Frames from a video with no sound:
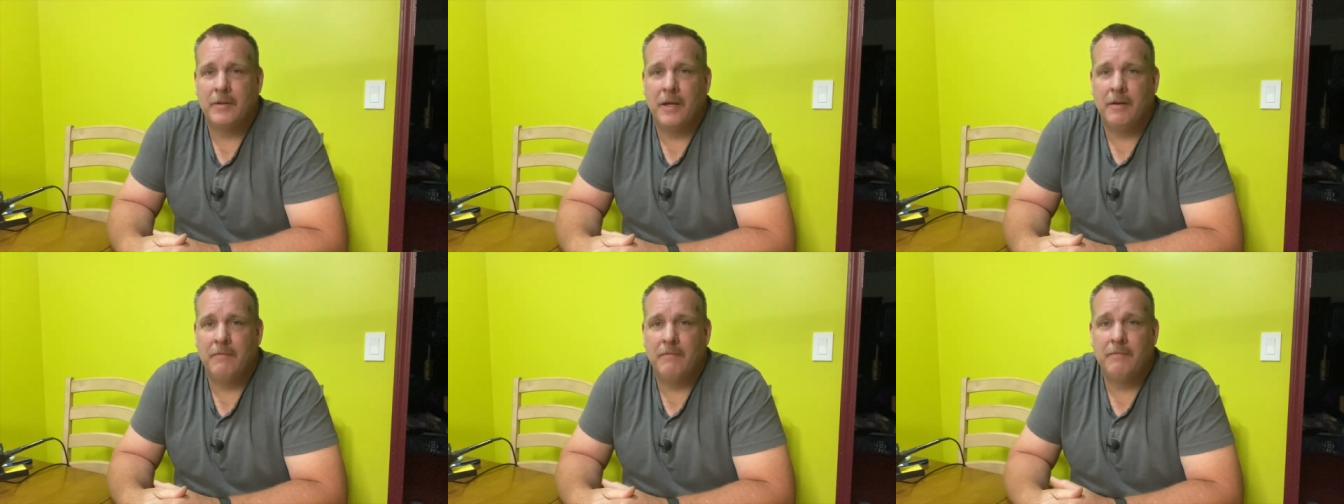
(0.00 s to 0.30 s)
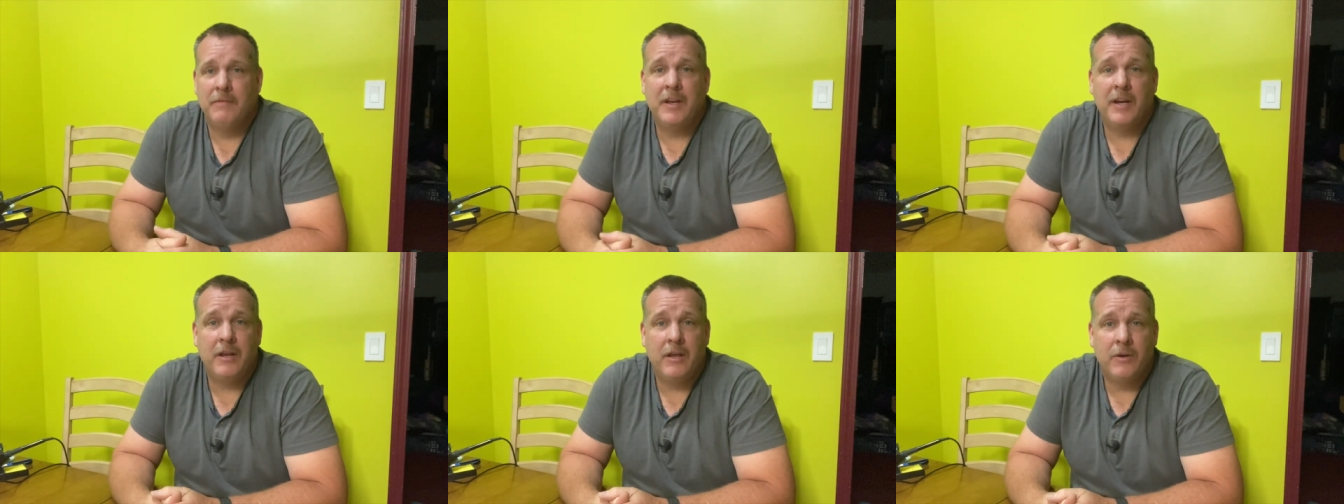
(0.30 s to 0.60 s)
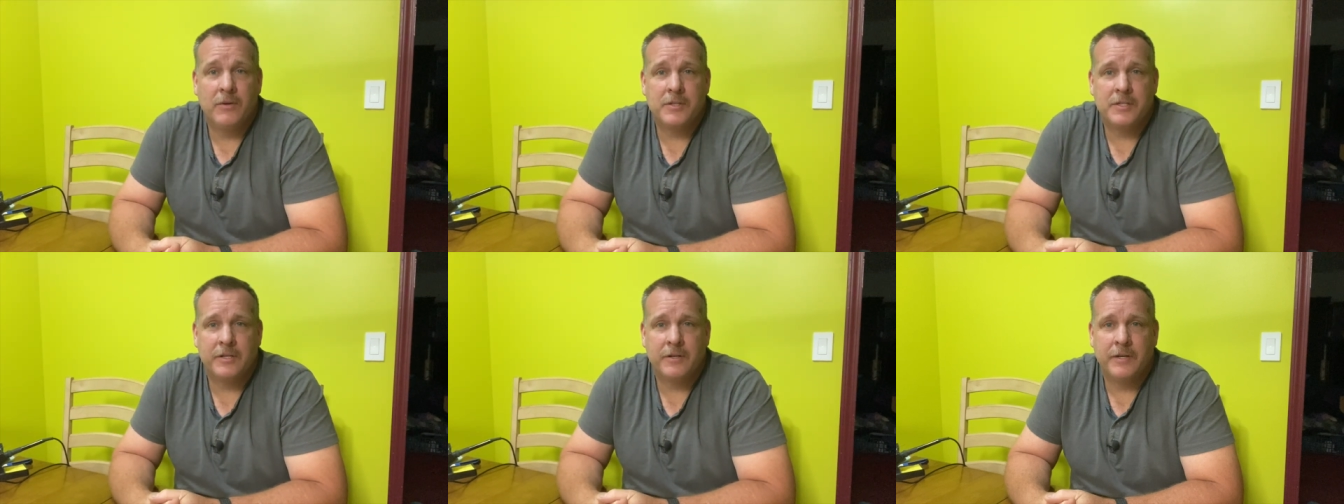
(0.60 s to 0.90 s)
a
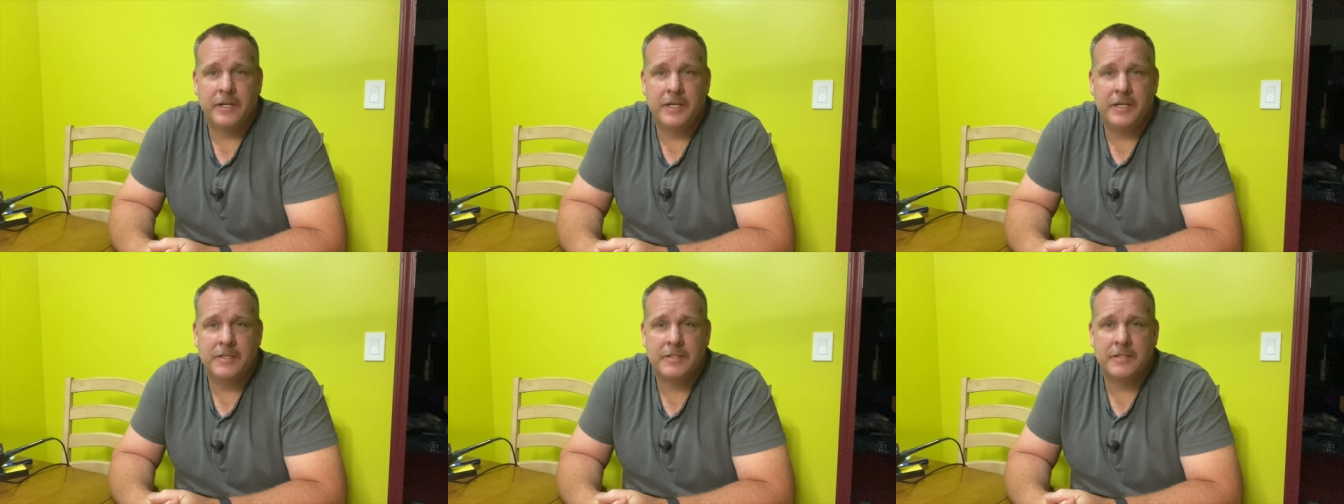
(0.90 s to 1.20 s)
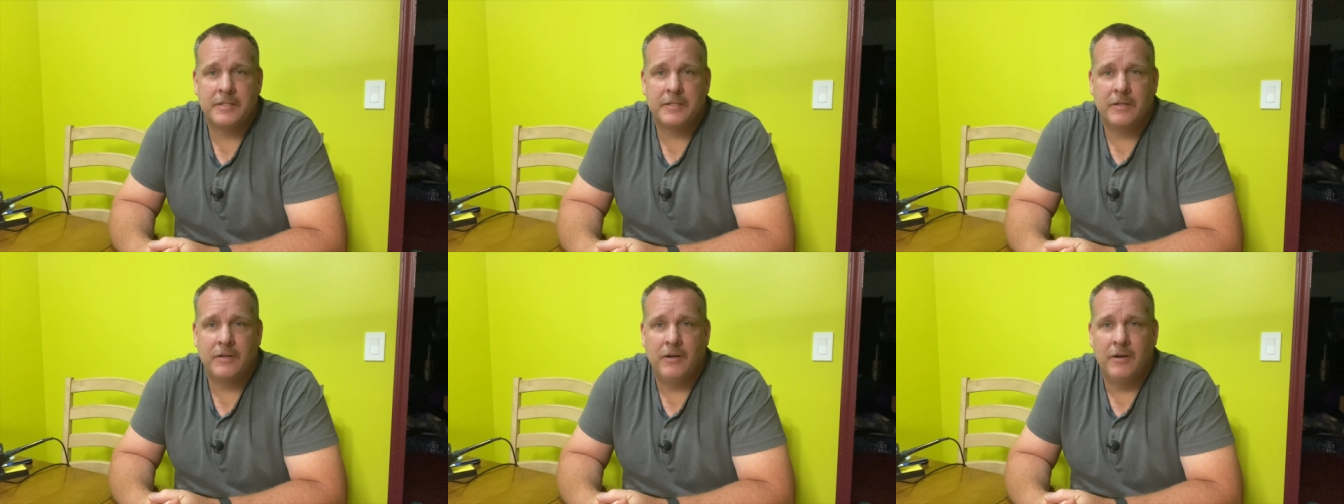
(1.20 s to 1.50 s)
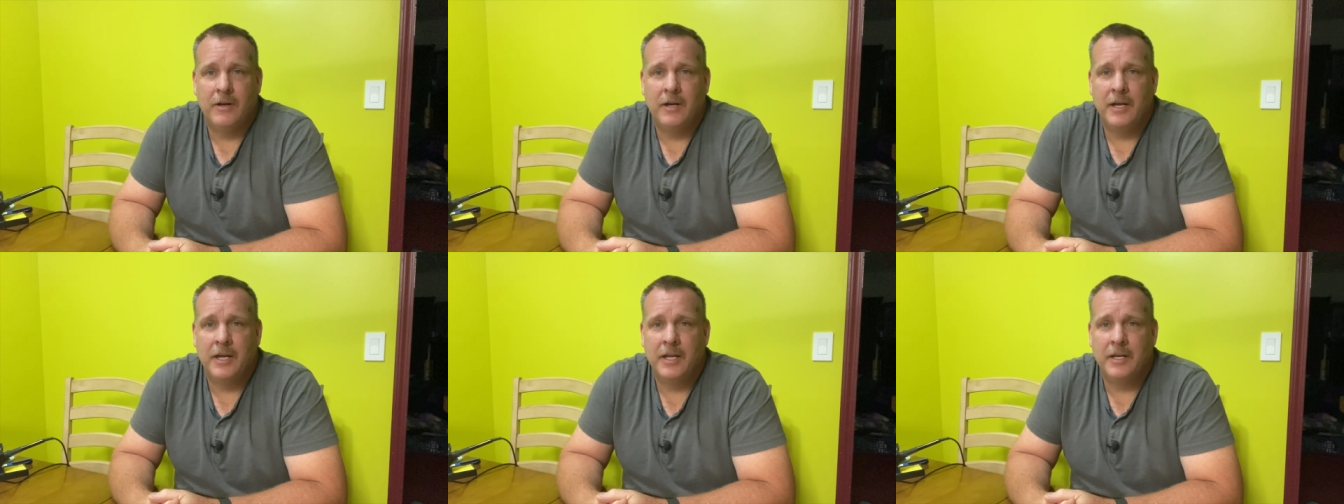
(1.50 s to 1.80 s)
video series
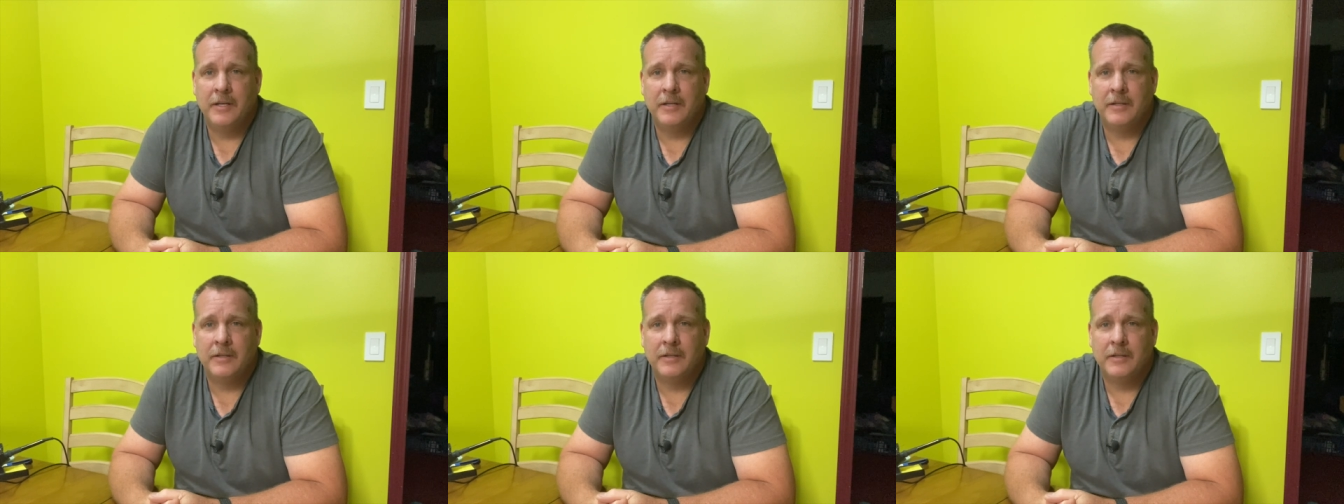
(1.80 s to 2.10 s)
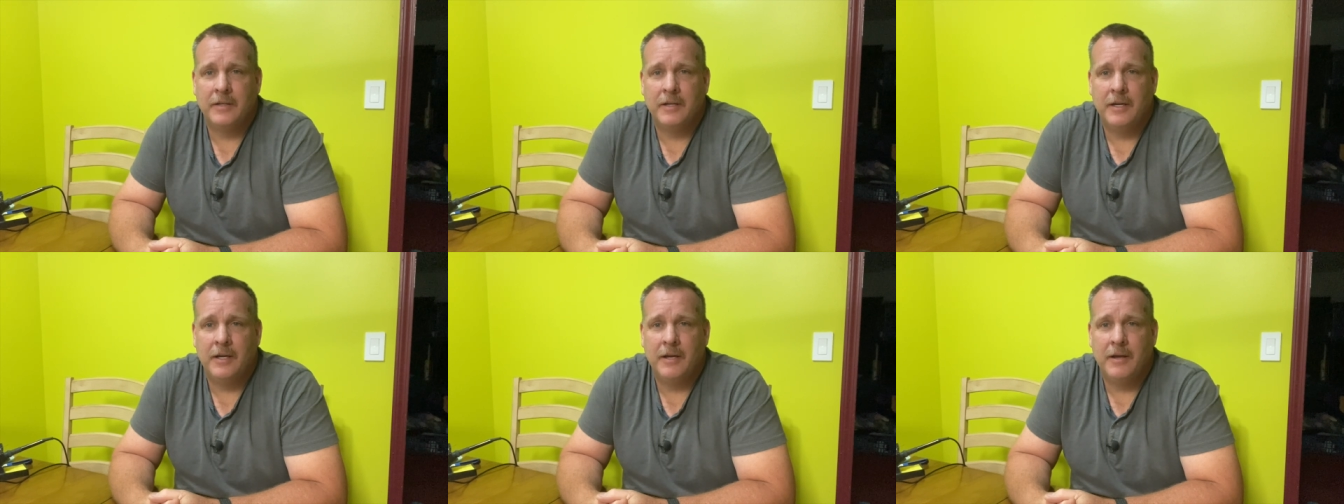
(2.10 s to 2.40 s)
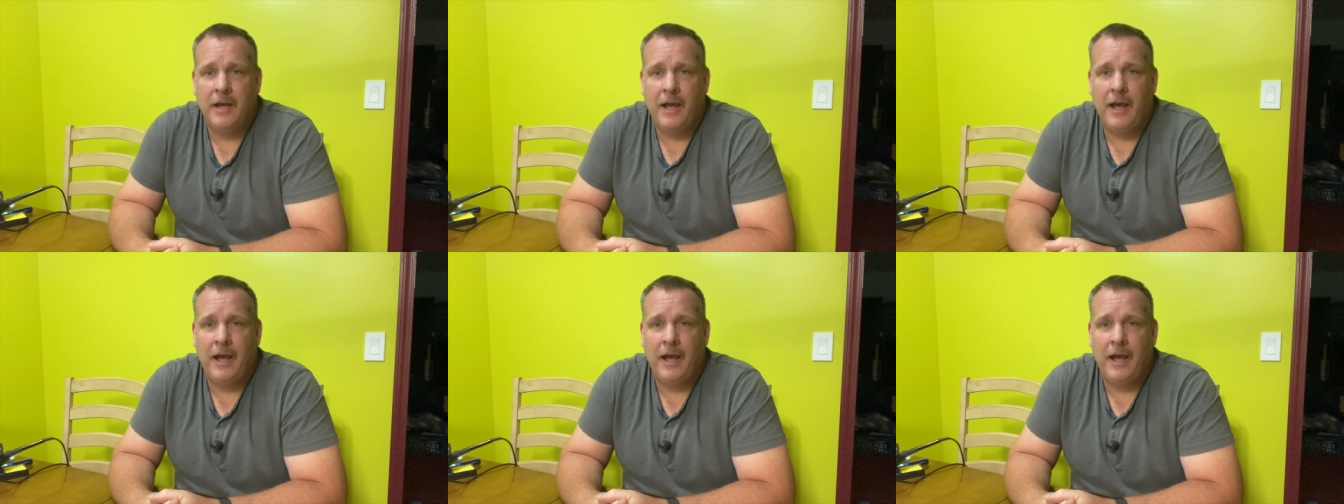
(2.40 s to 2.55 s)
on uh,